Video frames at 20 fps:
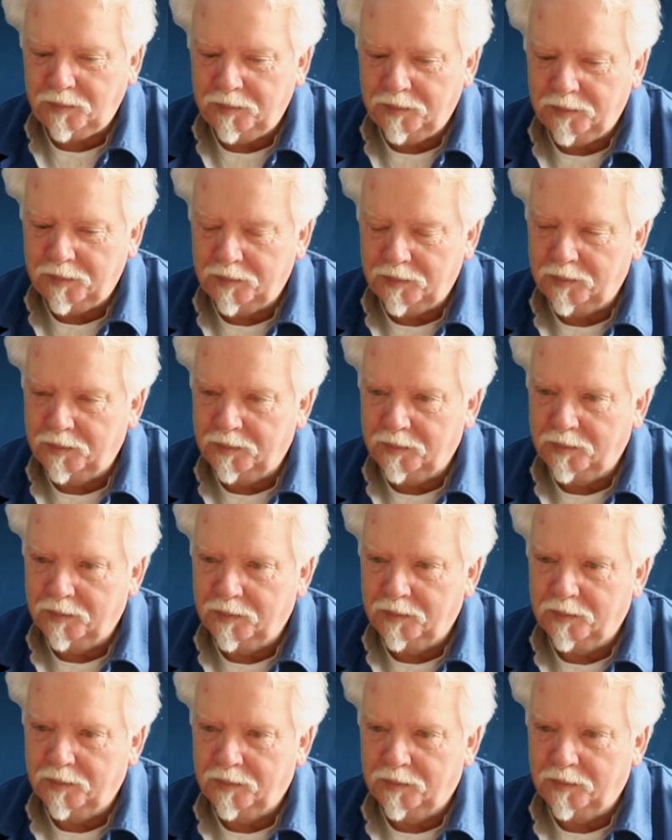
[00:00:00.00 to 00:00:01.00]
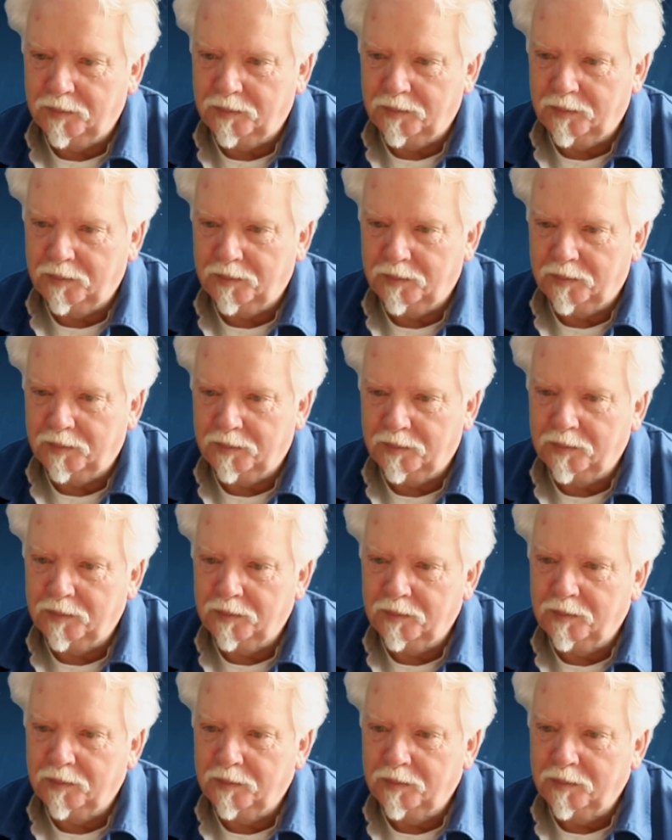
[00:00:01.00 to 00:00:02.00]

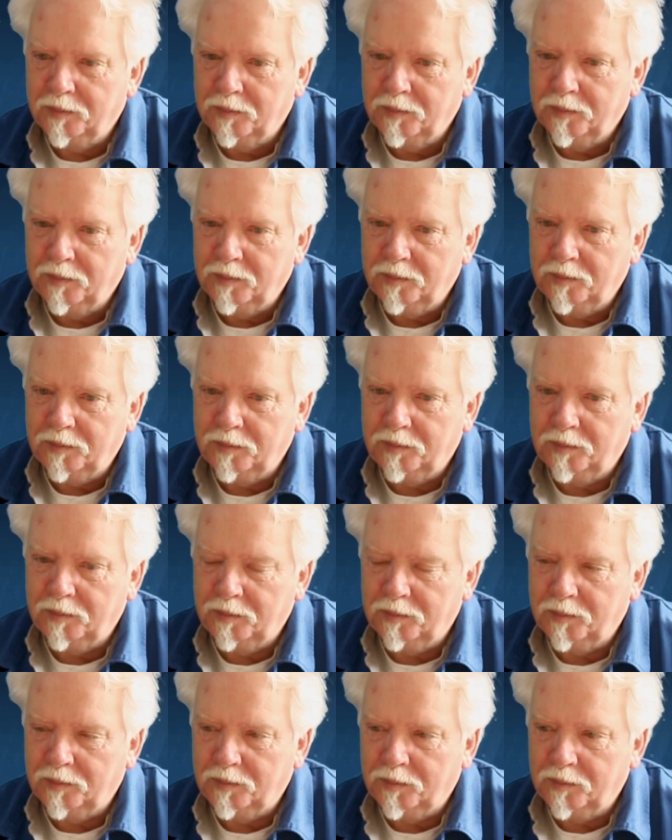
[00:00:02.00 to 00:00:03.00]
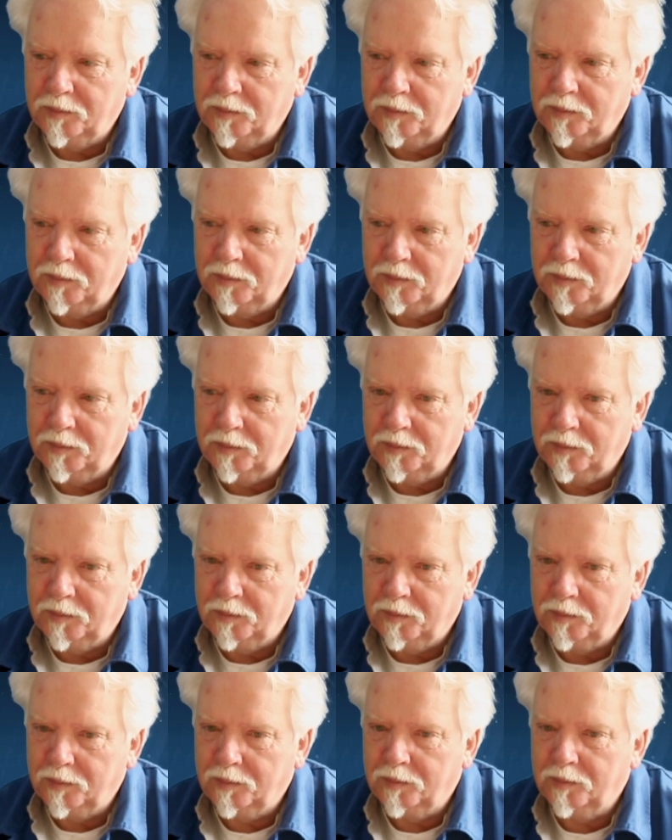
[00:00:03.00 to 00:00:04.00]

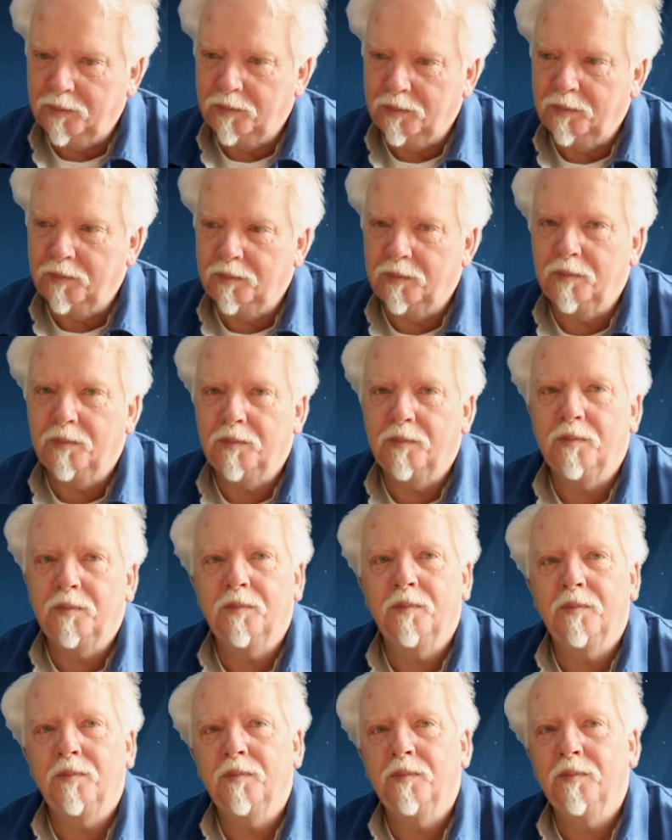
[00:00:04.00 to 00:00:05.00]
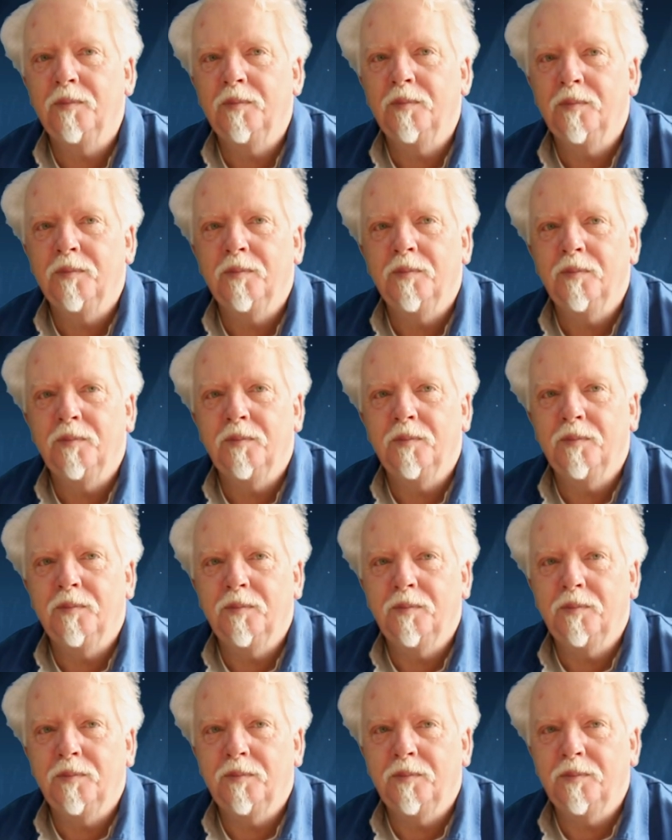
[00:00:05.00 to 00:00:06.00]

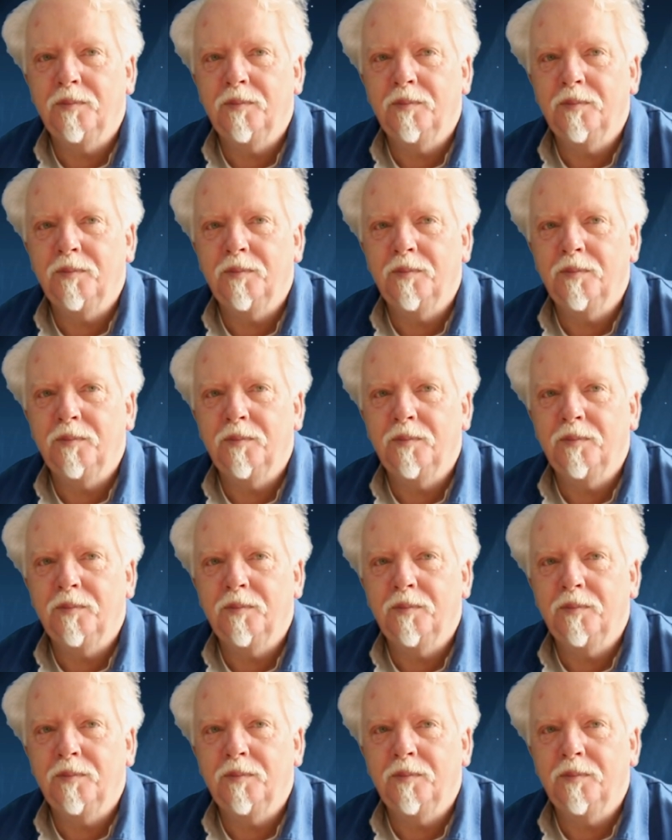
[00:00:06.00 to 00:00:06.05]
[no speech]